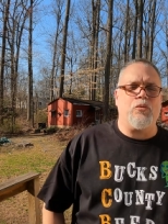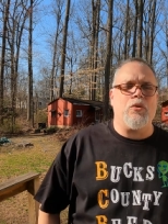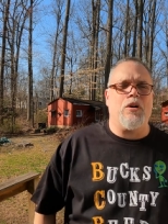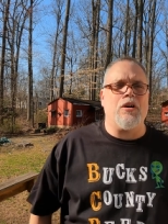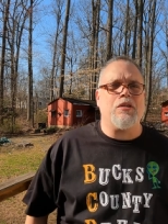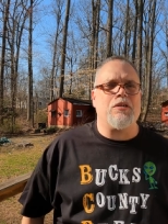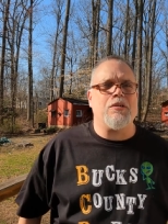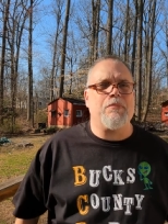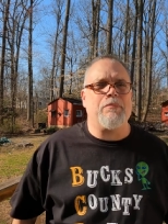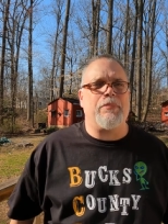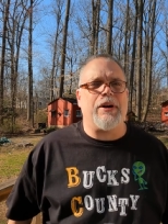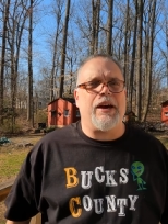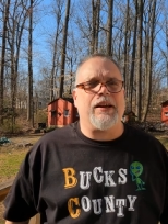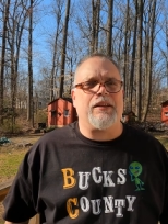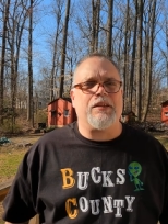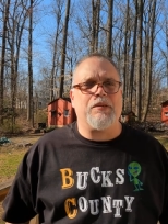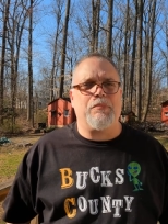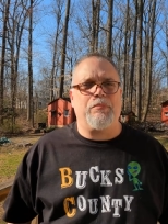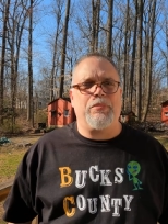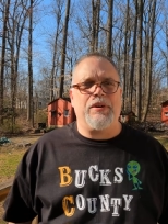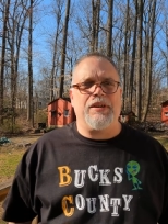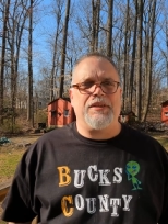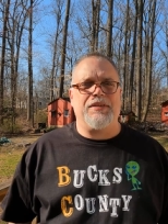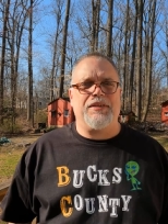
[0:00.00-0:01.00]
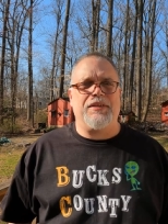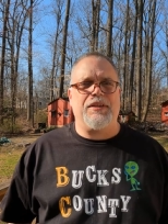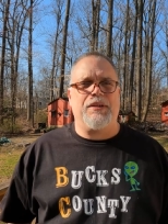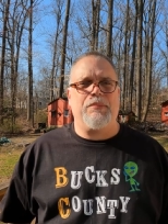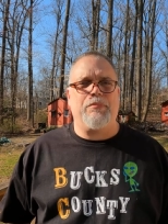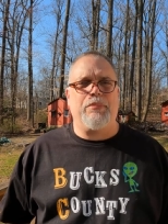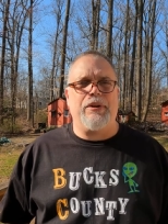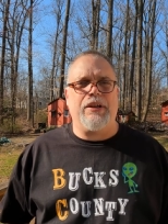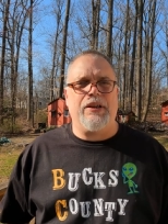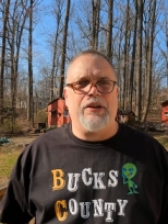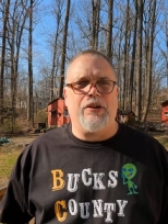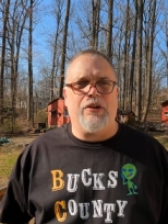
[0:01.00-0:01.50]
Welcome back to
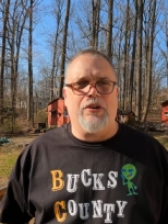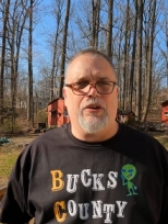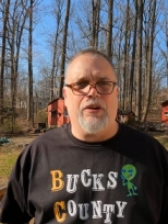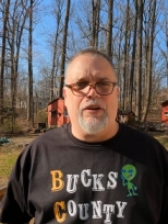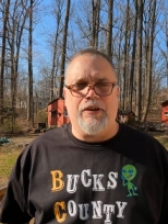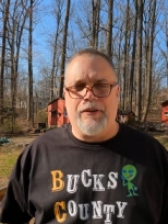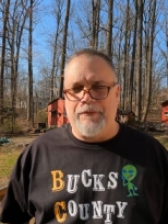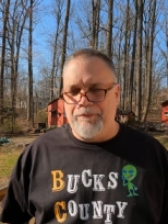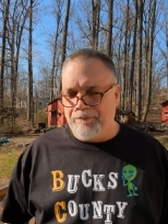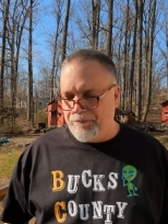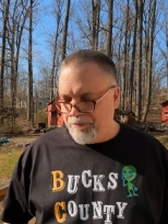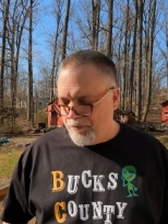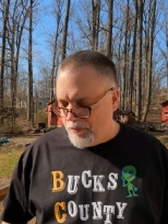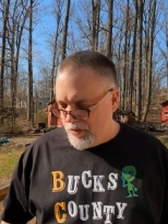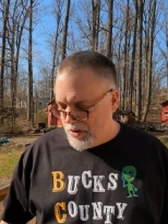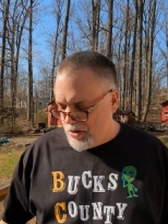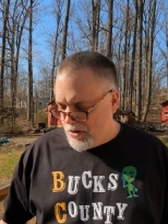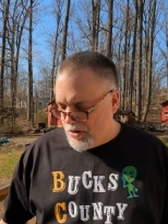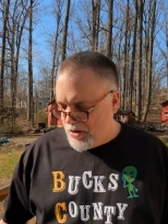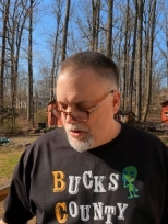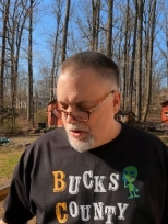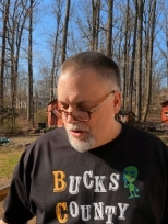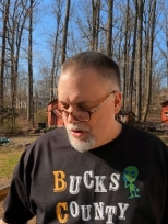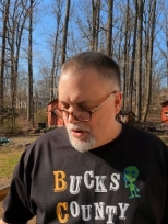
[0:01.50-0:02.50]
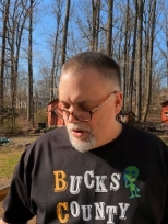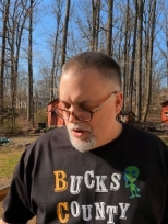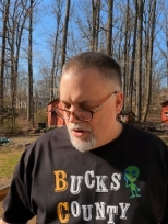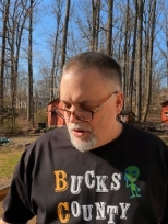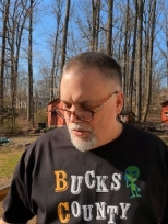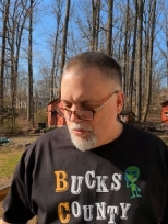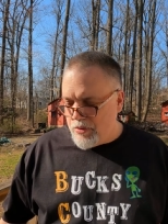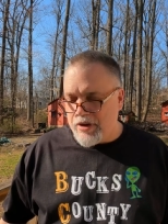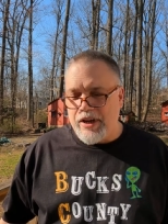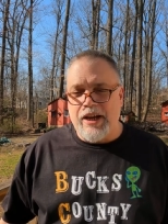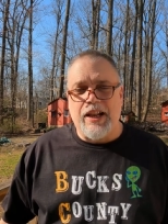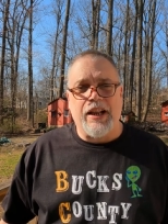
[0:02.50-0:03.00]
BCBR.
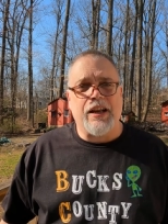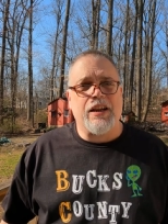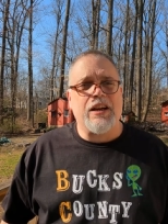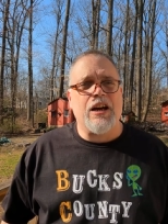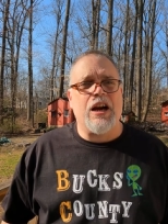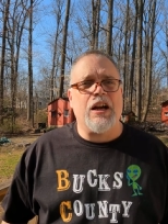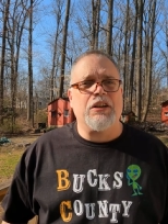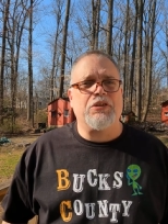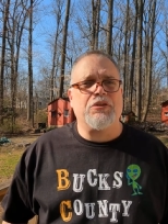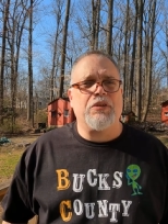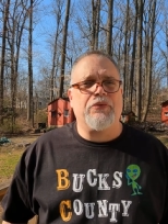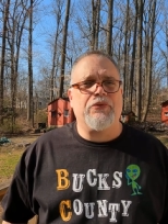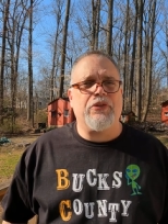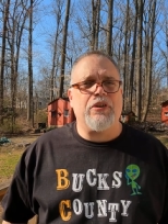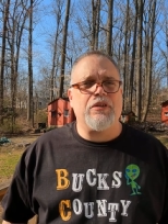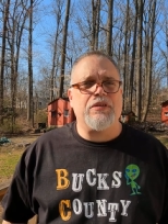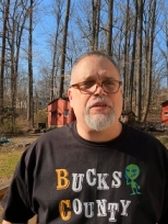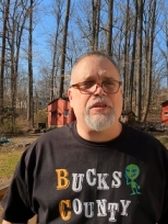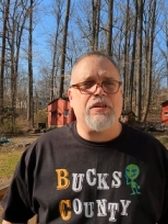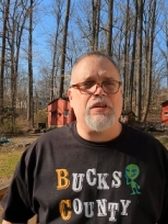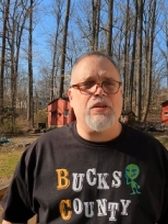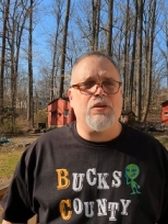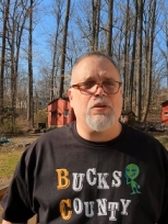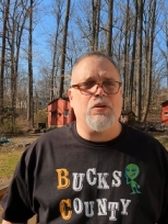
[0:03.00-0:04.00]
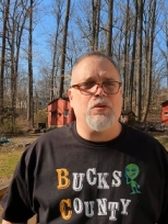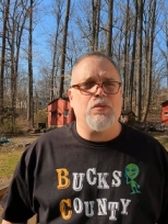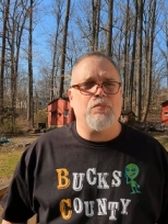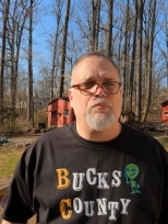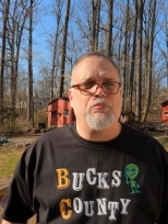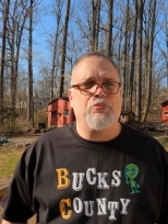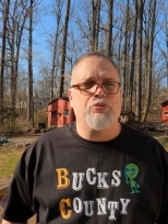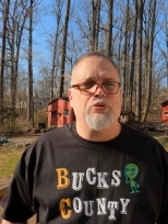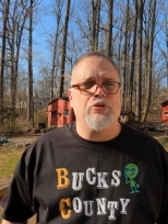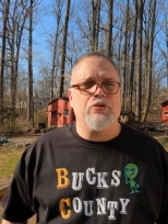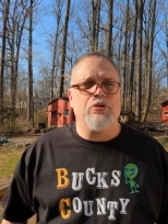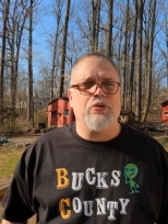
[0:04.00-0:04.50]
We got a controversial
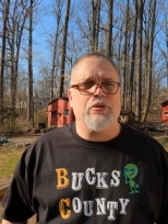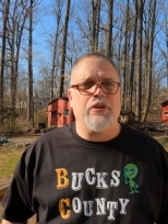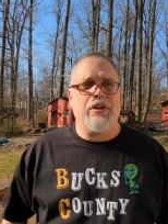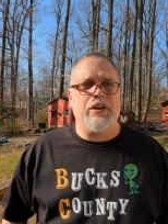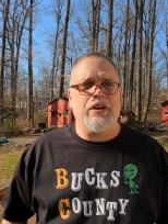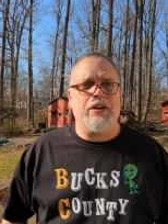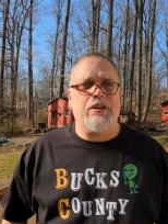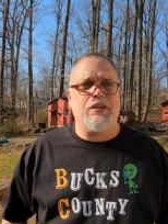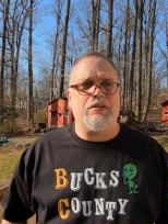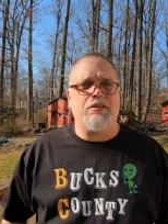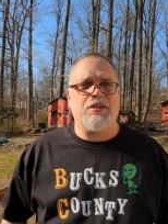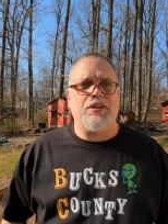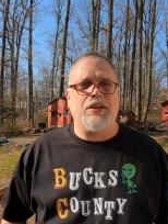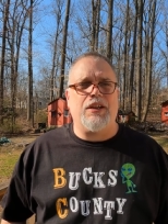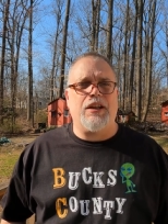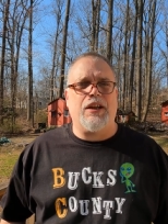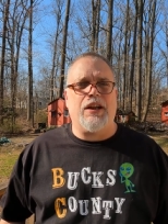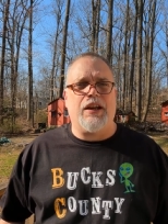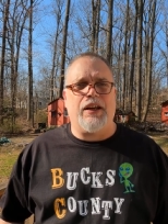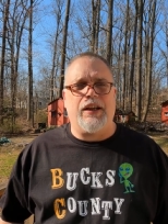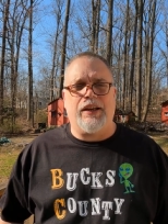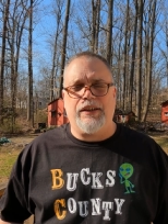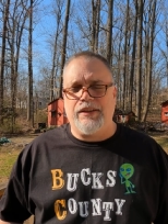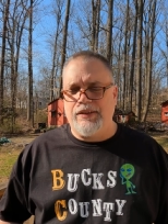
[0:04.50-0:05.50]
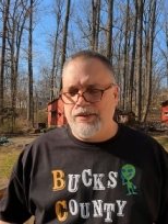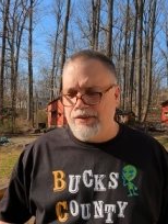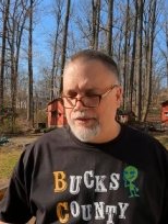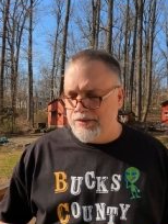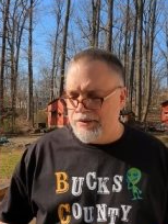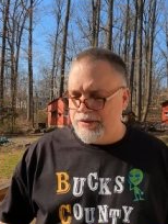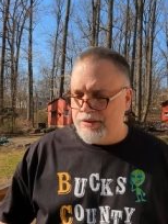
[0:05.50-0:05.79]
brew here today.